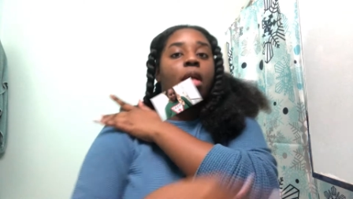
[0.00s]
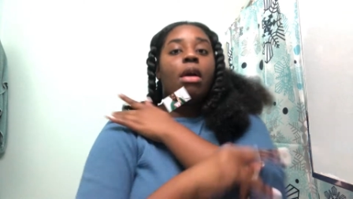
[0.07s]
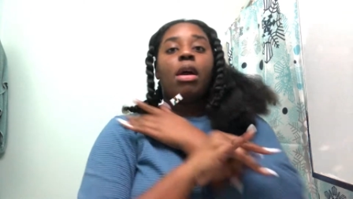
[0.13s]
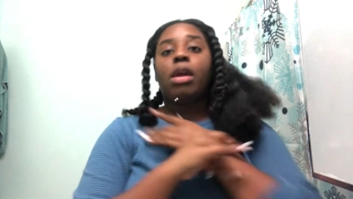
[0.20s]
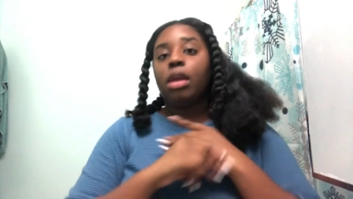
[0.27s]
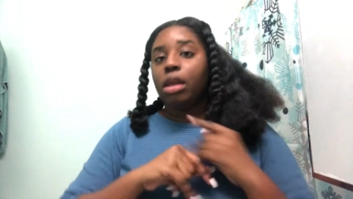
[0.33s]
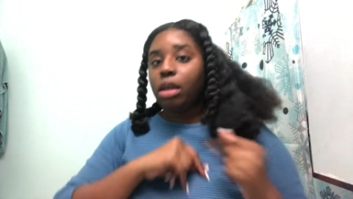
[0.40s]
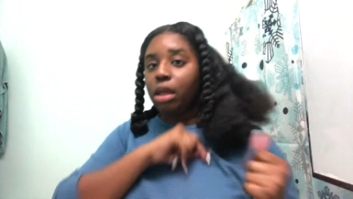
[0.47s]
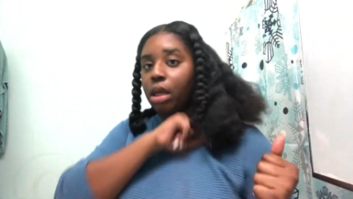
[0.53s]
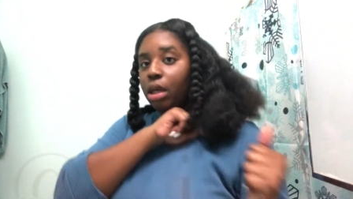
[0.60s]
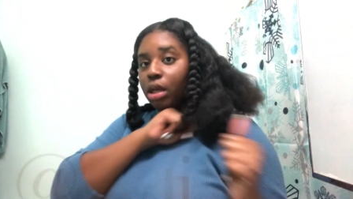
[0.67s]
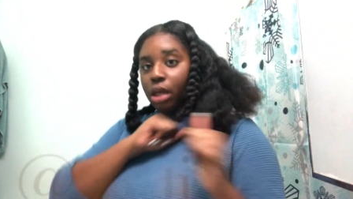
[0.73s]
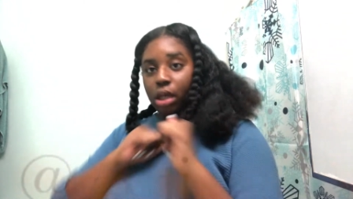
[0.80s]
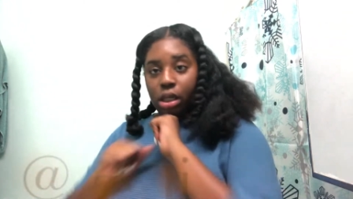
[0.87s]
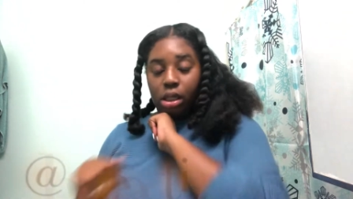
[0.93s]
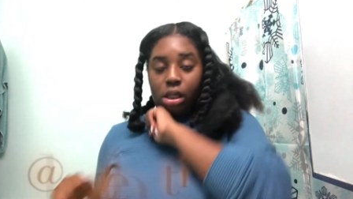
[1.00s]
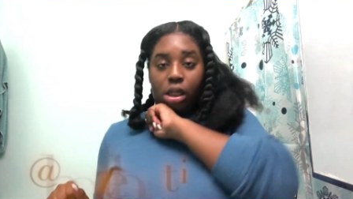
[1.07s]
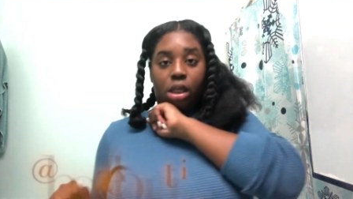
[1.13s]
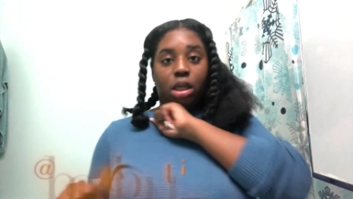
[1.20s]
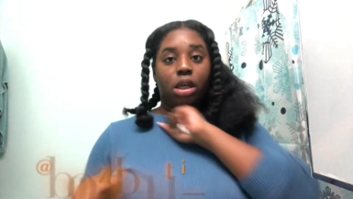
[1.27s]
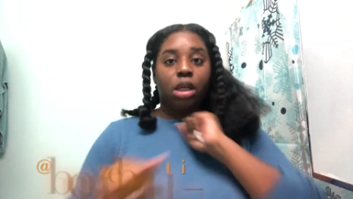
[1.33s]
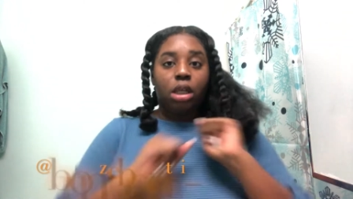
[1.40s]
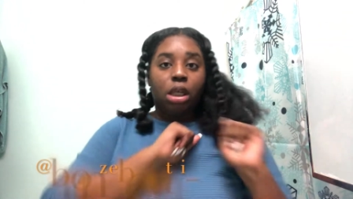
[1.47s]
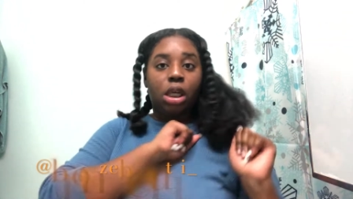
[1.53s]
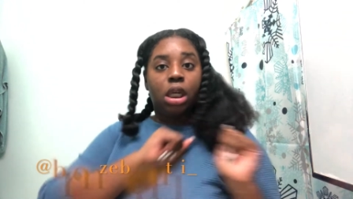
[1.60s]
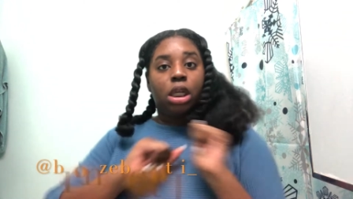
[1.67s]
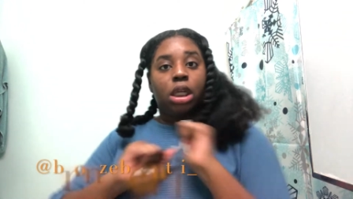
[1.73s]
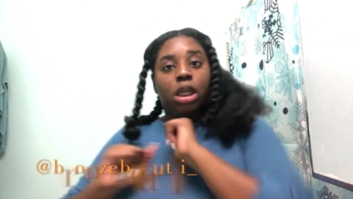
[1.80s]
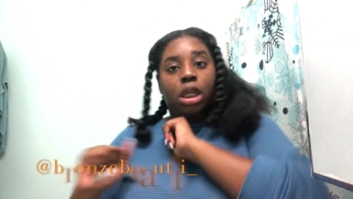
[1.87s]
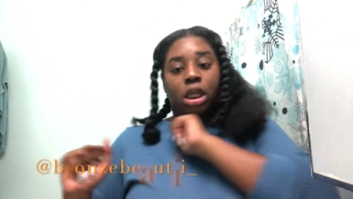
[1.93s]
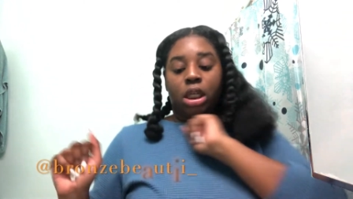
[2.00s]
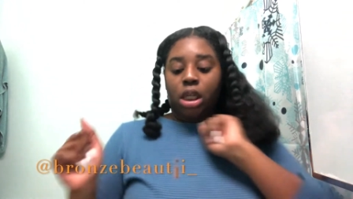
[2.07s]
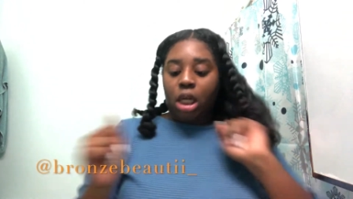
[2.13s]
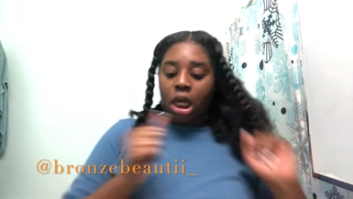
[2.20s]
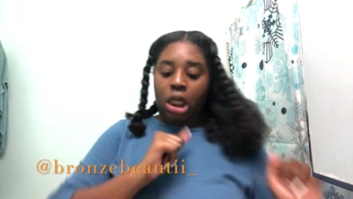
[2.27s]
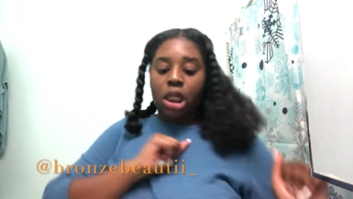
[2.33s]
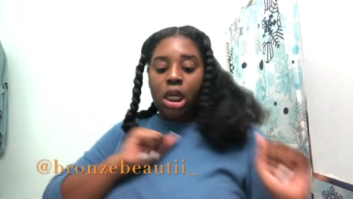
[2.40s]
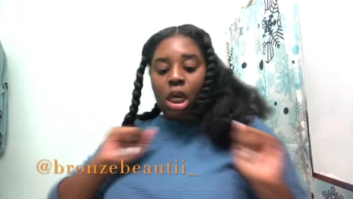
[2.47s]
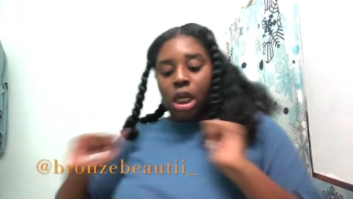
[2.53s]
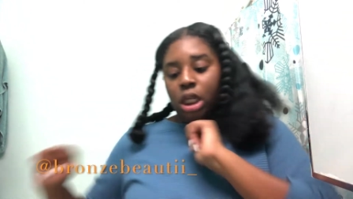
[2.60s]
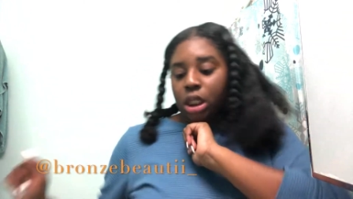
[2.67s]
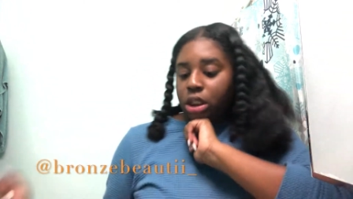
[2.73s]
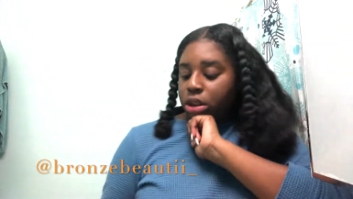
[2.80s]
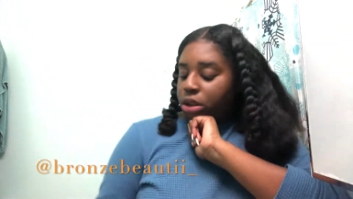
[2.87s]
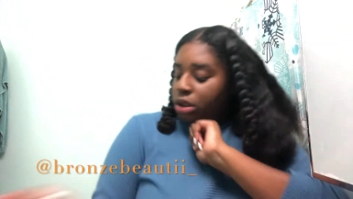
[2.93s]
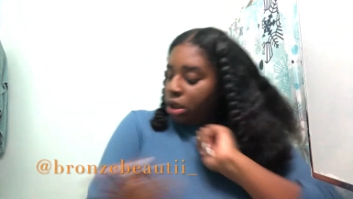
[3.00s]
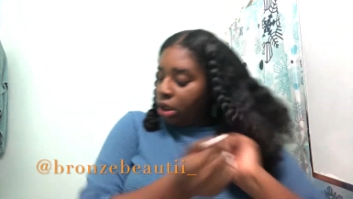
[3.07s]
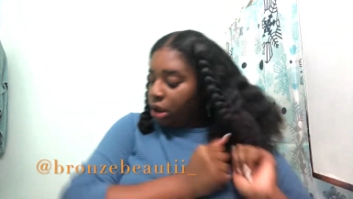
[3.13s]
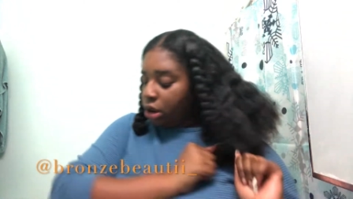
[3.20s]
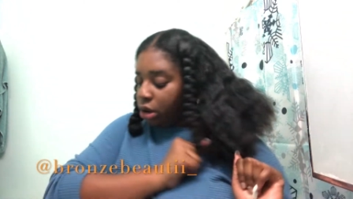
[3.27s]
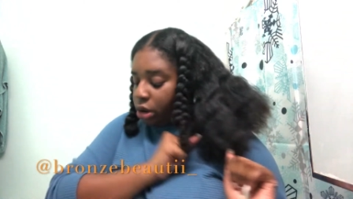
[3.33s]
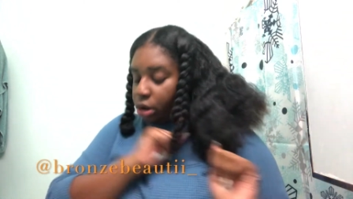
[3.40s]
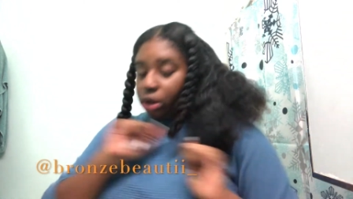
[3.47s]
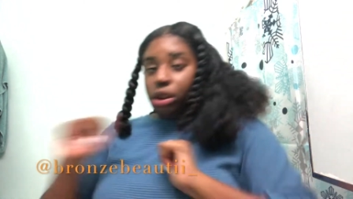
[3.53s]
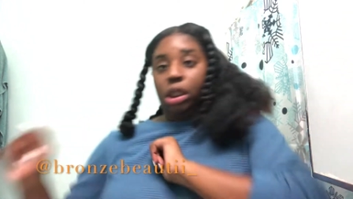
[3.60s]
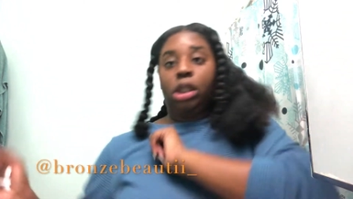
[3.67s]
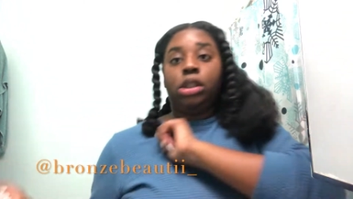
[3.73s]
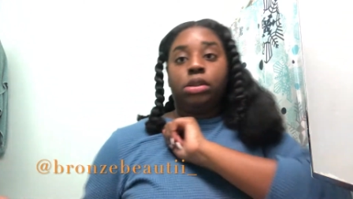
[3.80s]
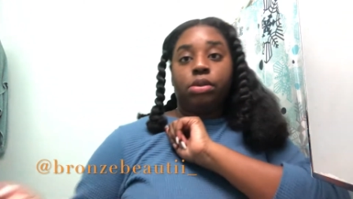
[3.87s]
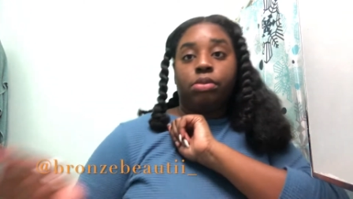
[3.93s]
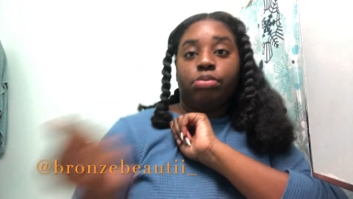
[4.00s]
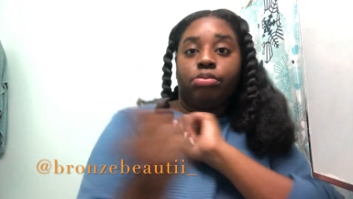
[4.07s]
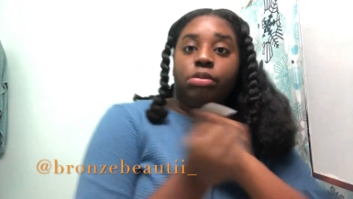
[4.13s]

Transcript: Hey, hey, hey, hey, hey, hey, hey, hey.